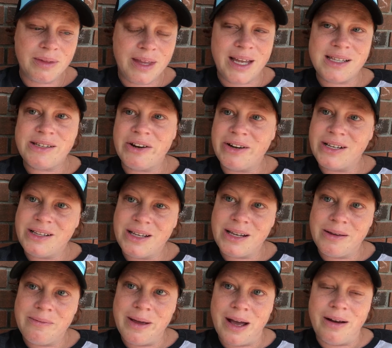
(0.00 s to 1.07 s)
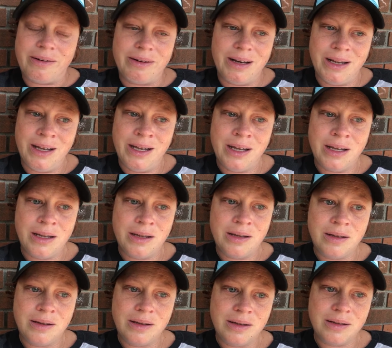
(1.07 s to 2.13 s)
That's hard to think about,
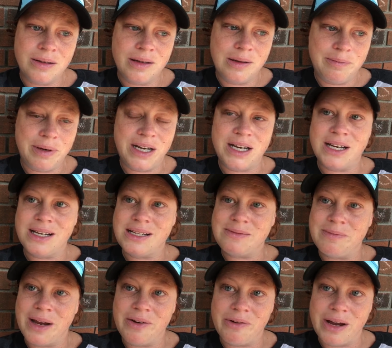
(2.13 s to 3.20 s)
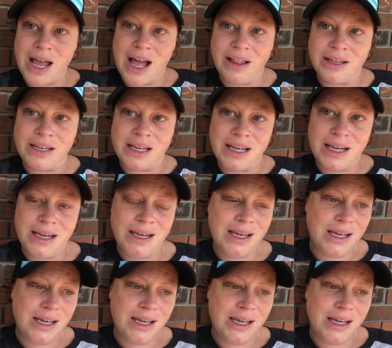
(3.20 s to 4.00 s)
but it is my reality.